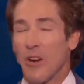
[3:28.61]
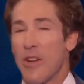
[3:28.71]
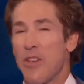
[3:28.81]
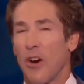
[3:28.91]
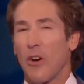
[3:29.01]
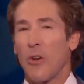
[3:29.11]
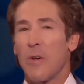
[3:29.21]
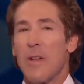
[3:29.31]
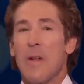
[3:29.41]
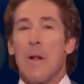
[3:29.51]

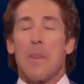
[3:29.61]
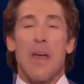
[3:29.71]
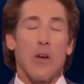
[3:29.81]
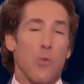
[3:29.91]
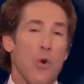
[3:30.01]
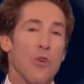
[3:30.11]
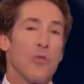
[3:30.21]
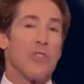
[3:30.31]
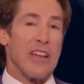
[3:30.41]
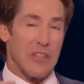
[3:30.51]
Remember, failure is
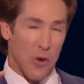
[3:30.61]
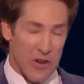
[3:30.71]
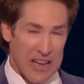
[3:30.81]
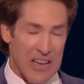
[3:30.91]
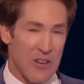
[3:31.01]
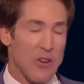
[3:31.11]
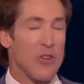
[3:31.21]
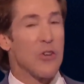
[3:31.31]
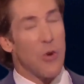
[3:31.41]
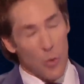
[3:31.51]
not an end point but
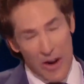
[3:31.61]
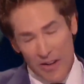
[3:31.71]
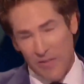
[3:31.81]
a stepping